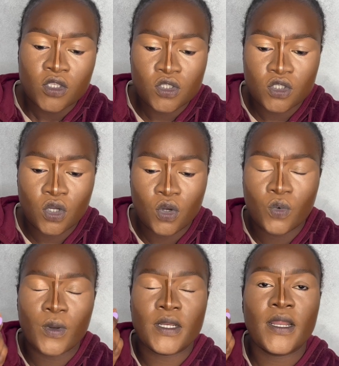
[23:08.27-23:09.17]
So
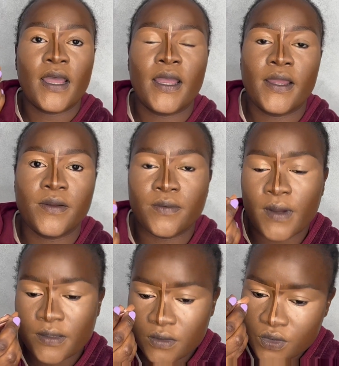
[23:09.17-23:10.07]
when I
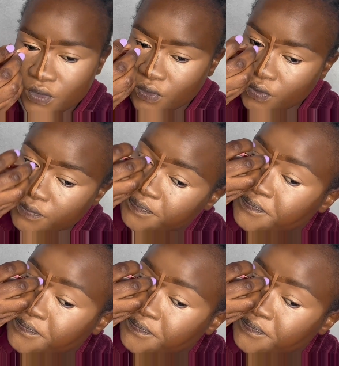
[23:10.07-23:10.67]
want to